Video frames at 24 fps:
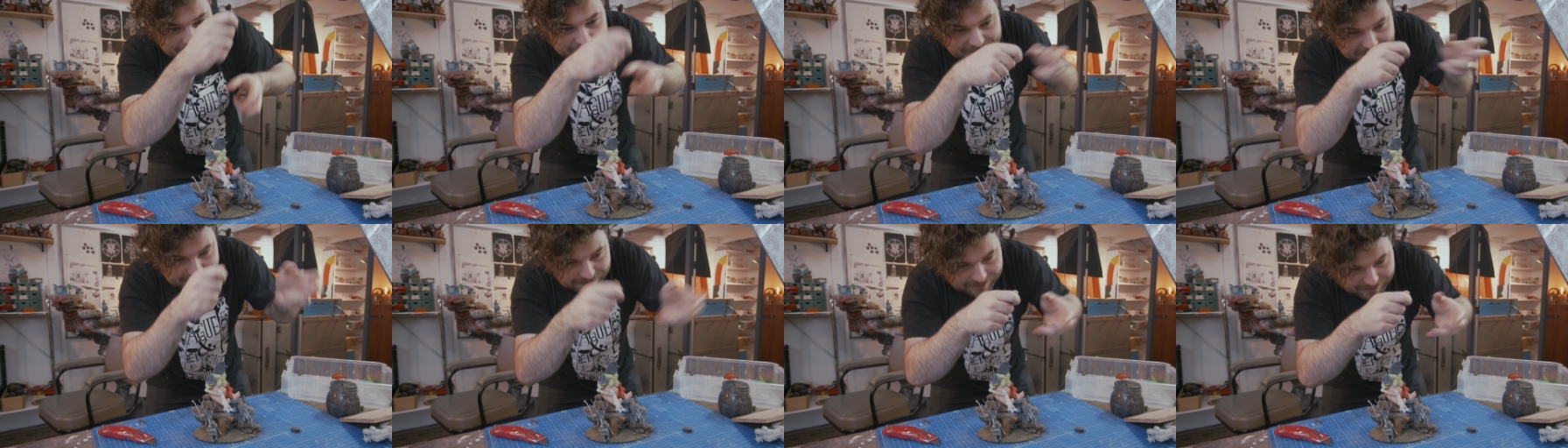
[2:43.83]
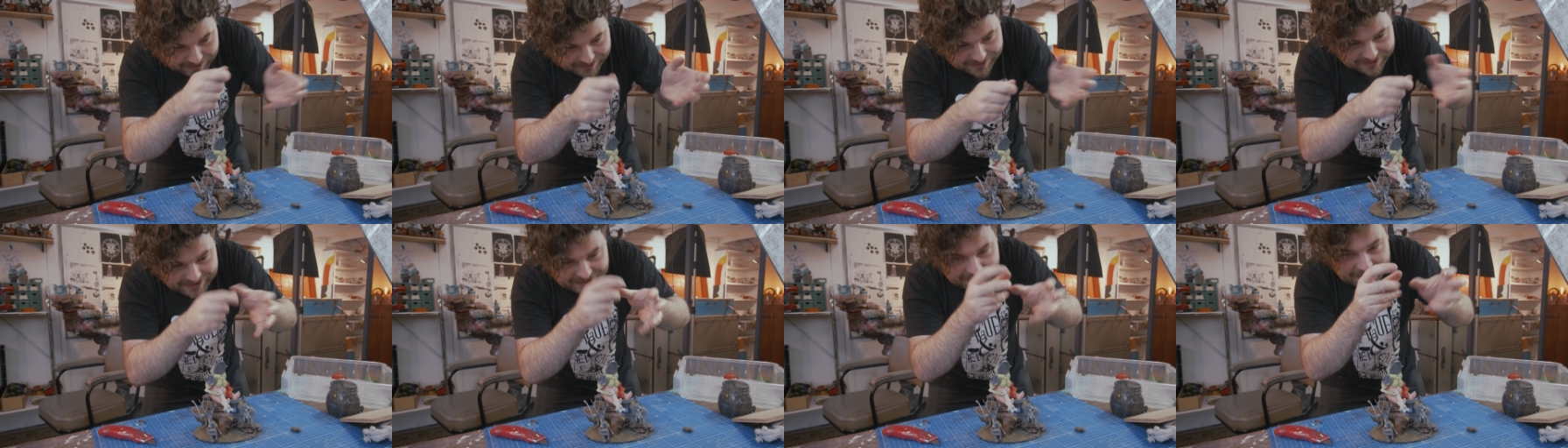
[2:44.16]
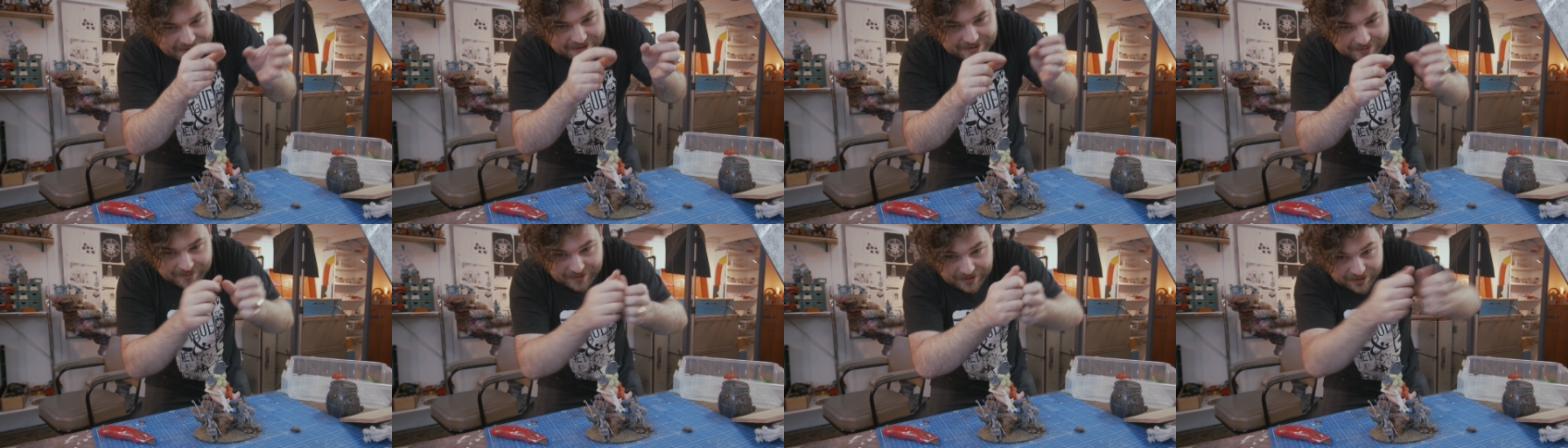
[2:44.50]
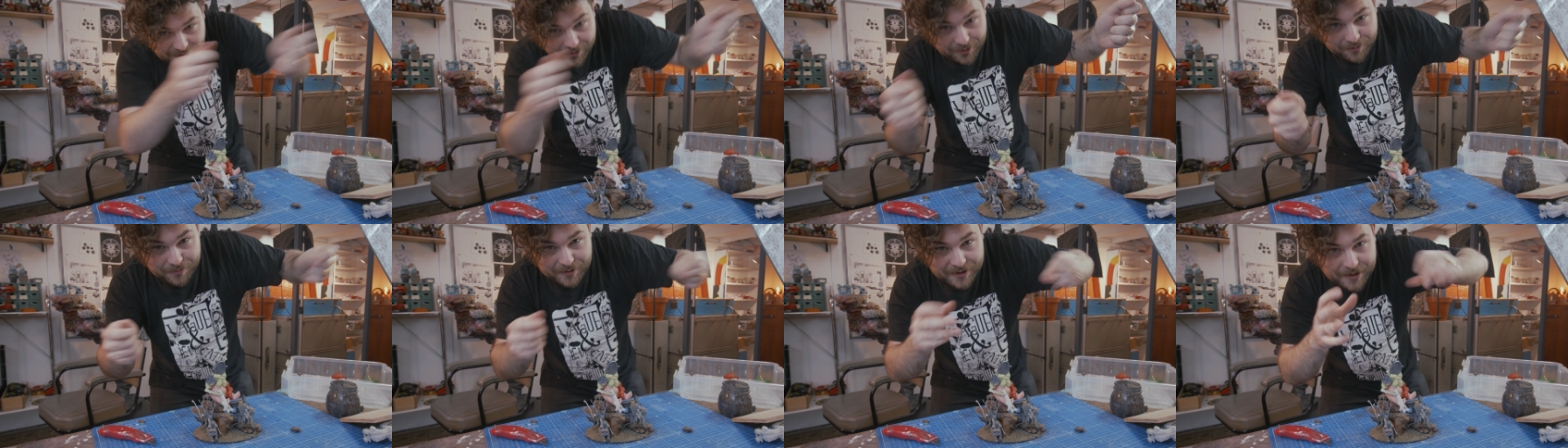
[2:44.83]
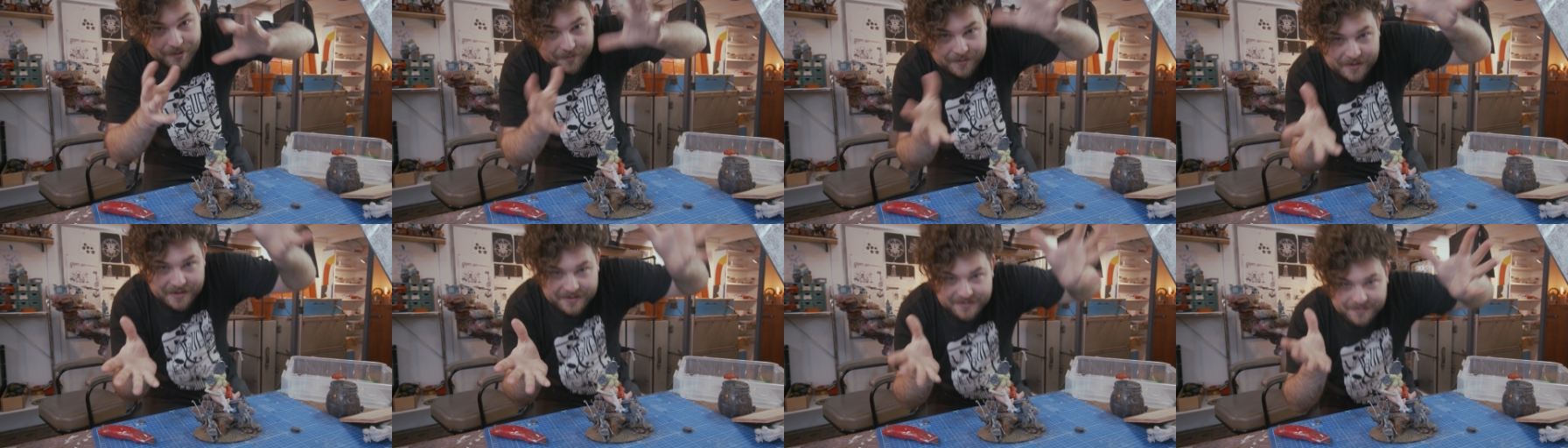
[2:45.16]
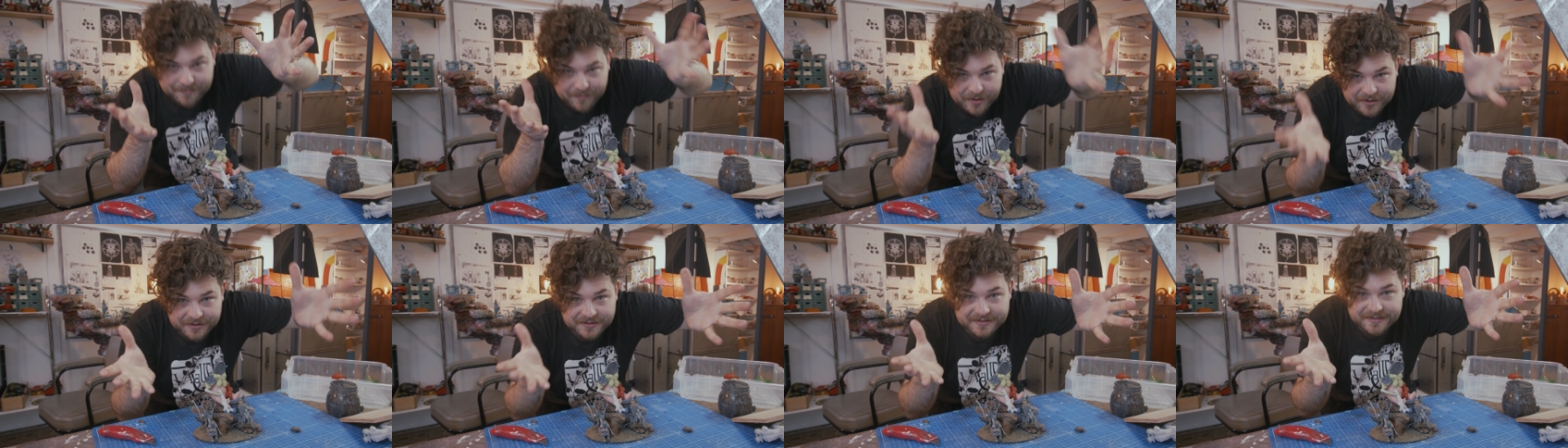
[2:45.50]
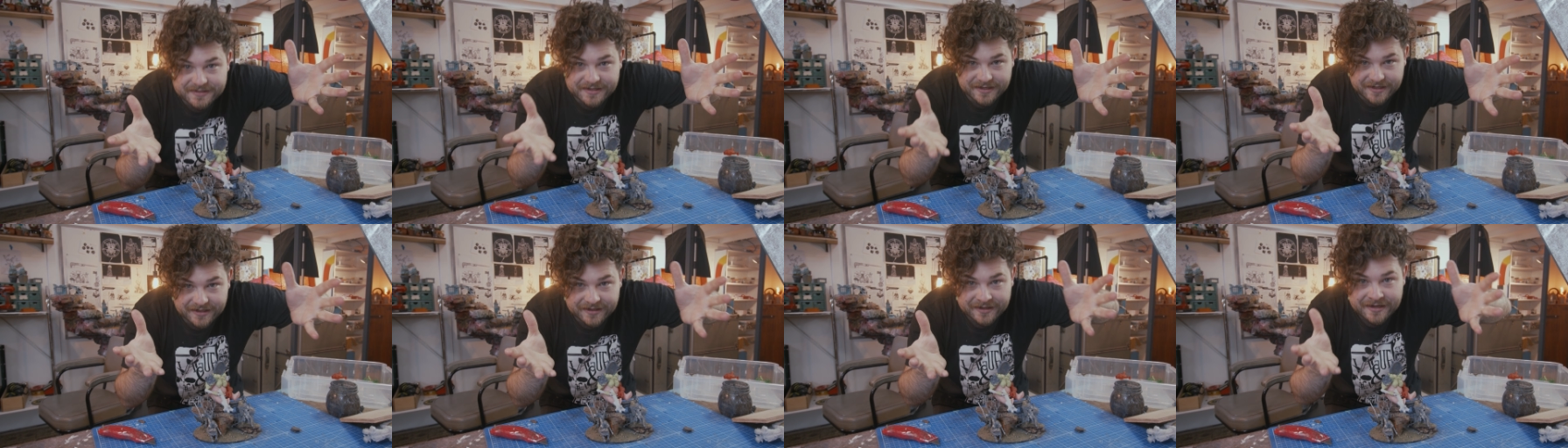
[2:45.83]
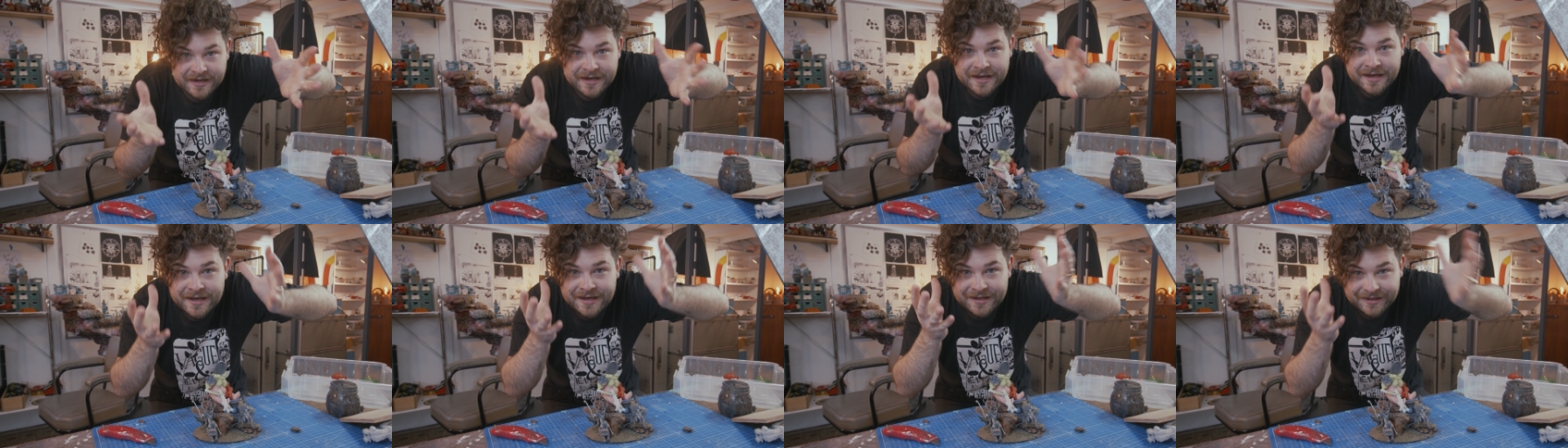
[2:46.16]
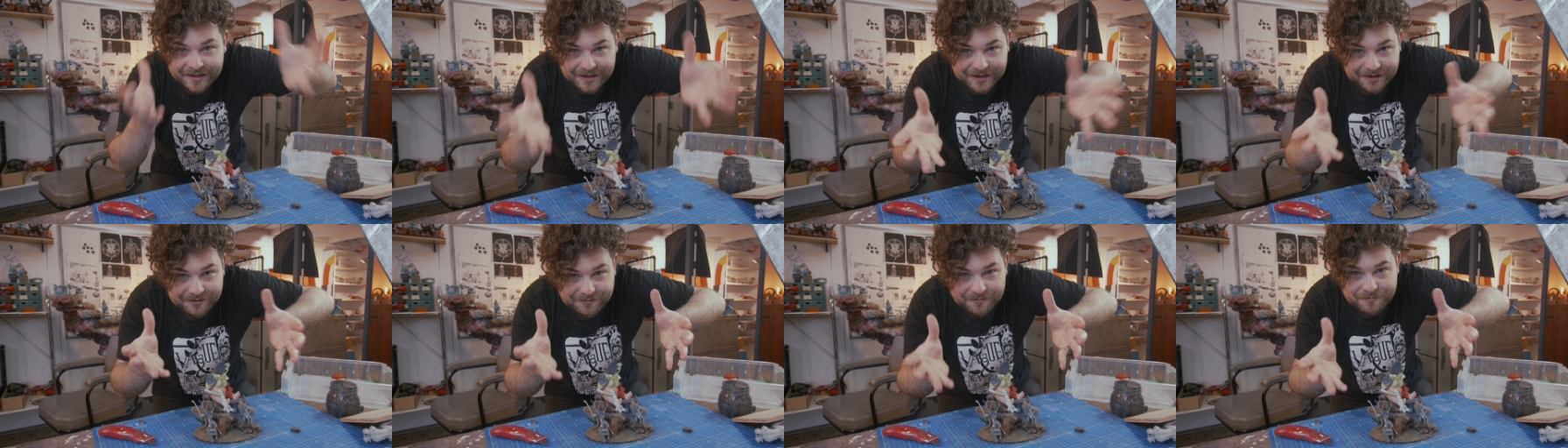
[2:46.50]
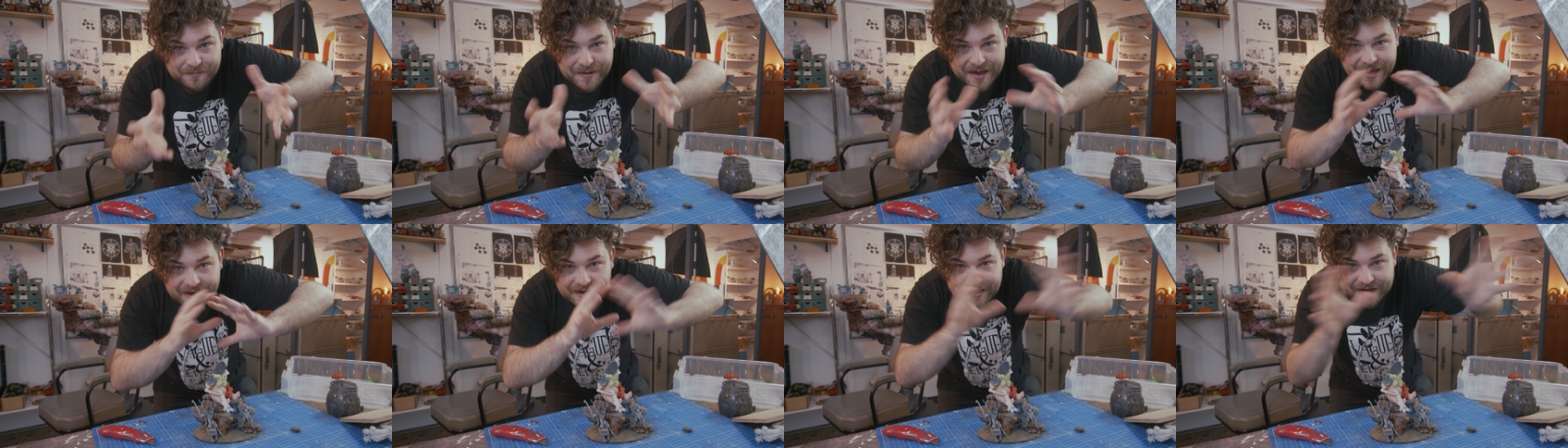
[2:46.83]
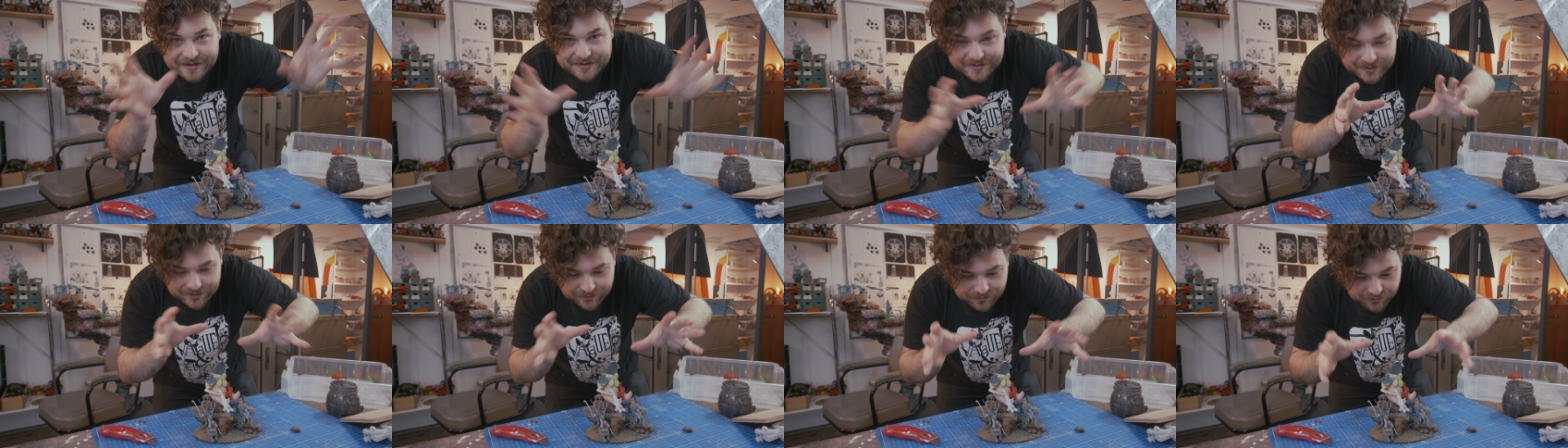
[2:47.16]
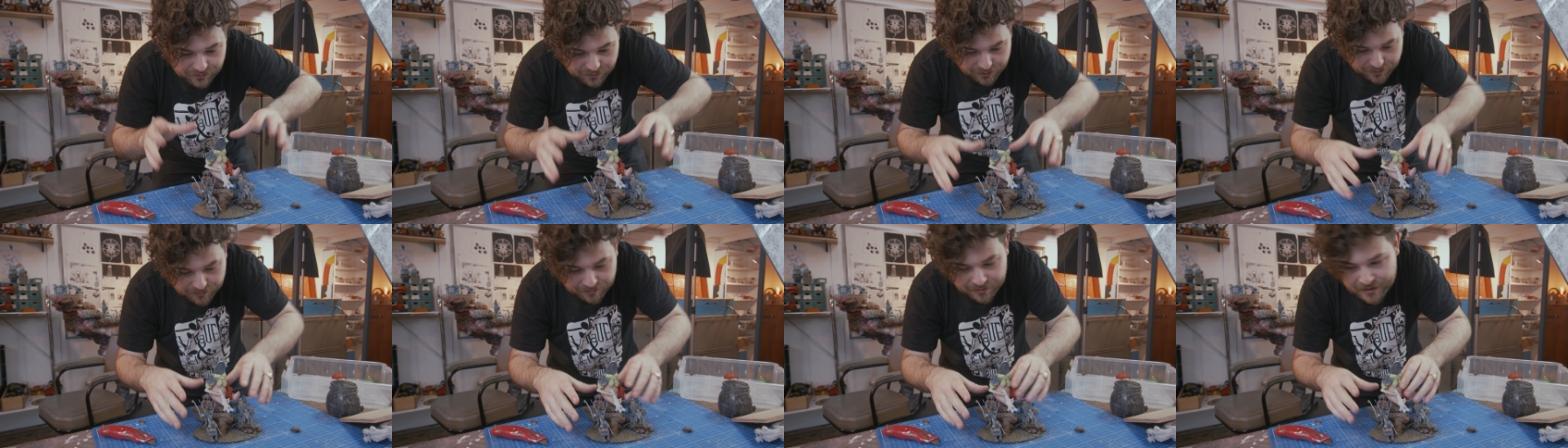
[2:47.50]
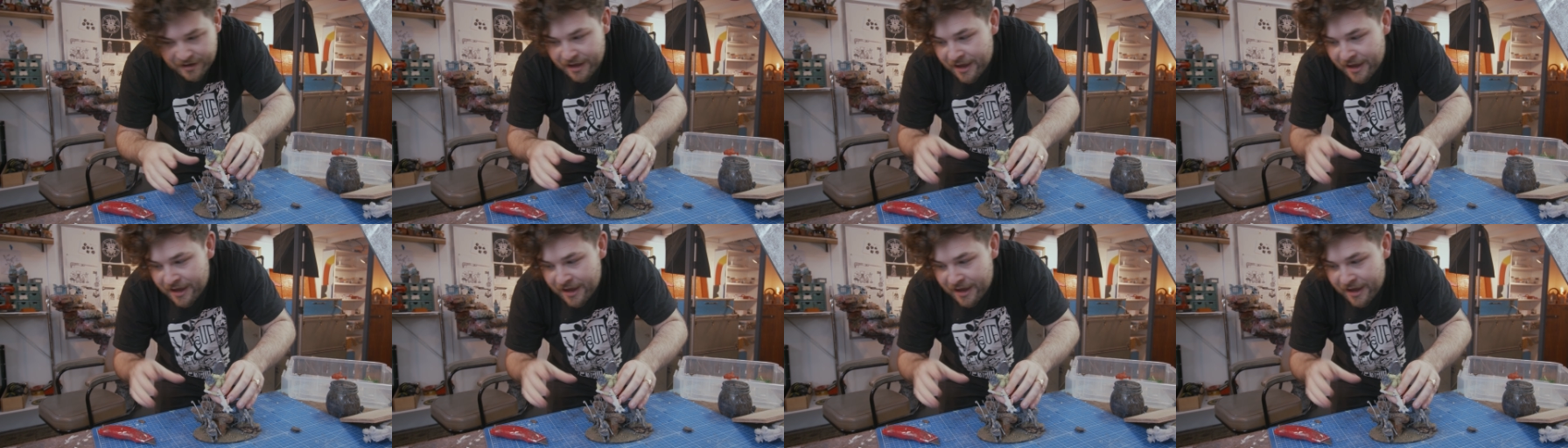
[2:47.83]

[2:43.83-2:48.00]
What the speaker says: and someone else connects to it, and you open up and there's a monster that you've made as a group.